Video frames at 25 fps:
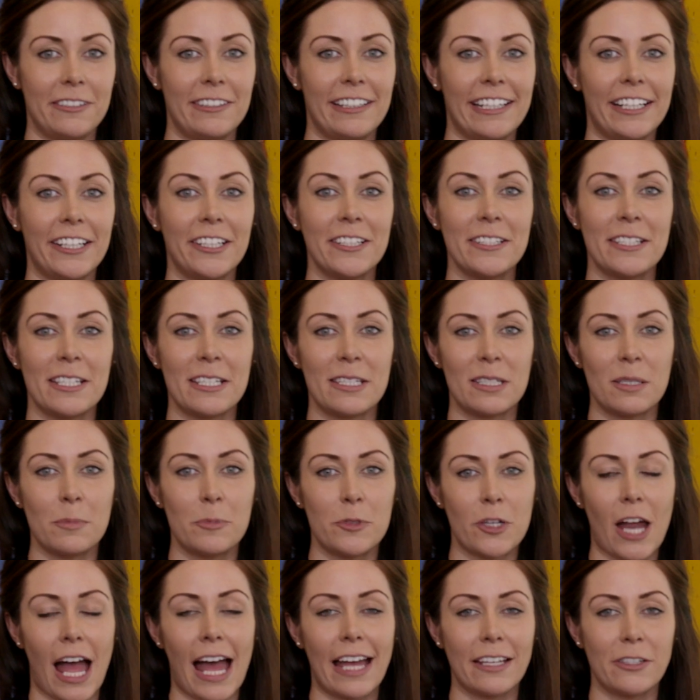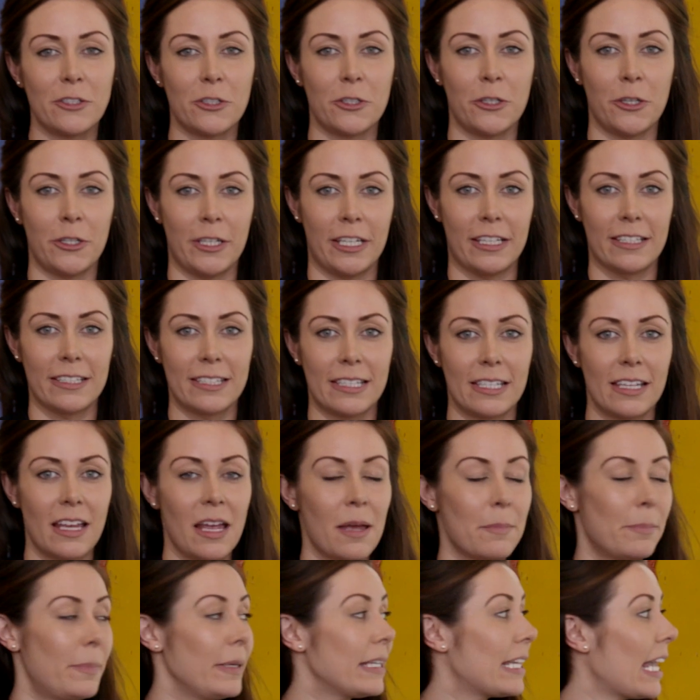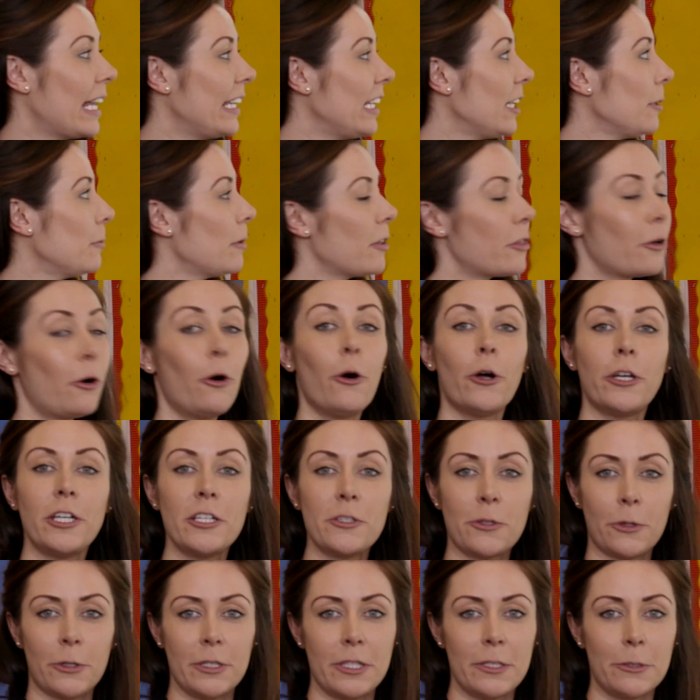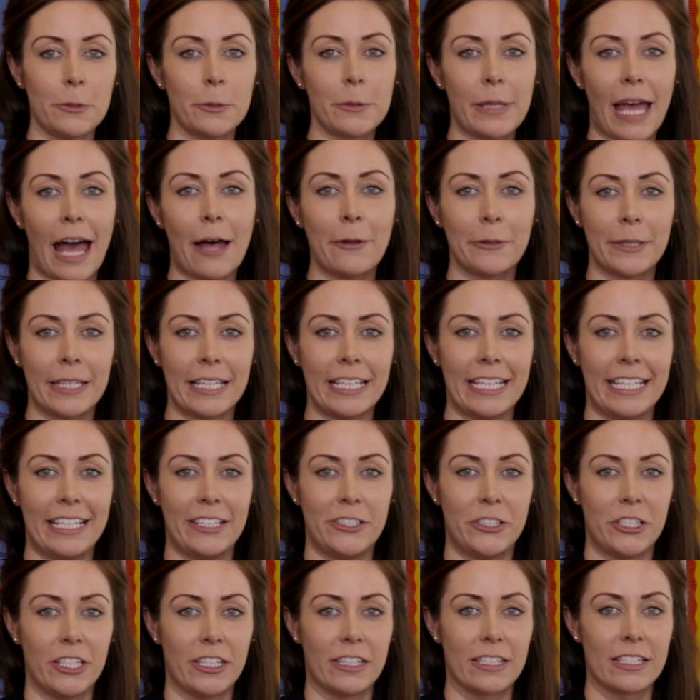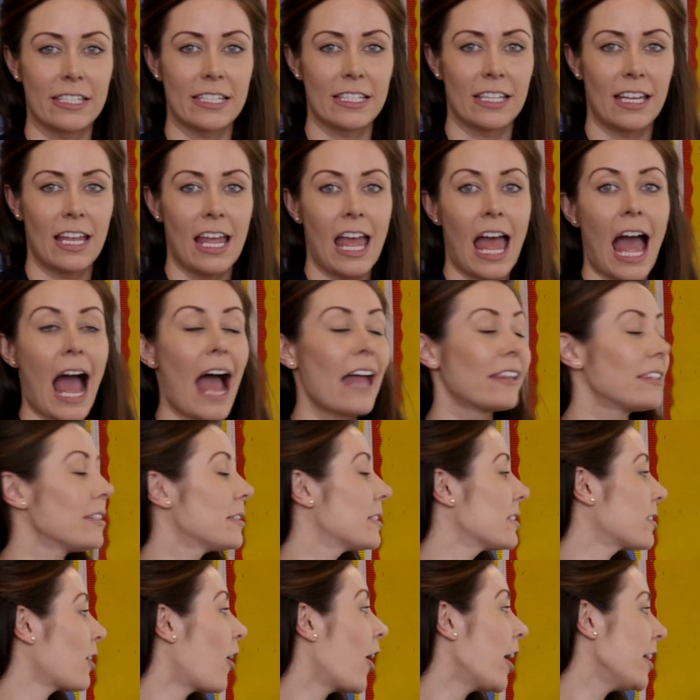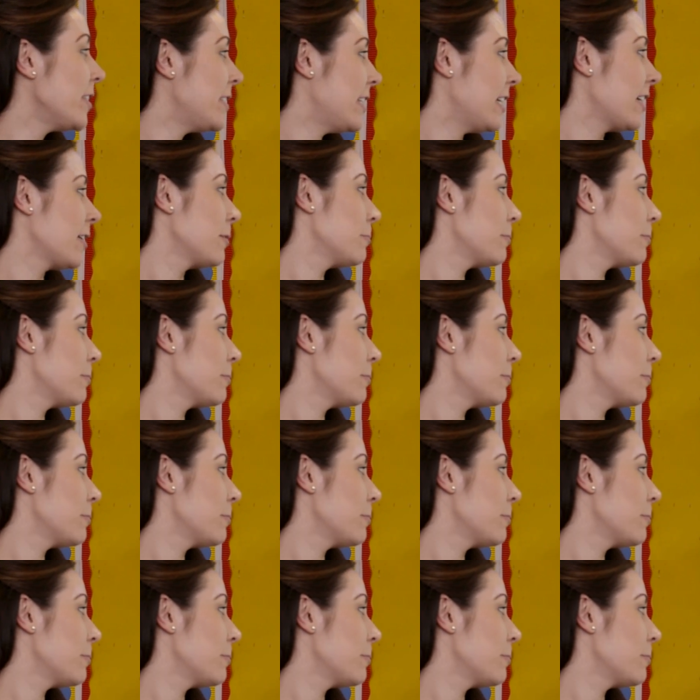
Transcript: learn to subtract units, beginning with horizontal calculations and starting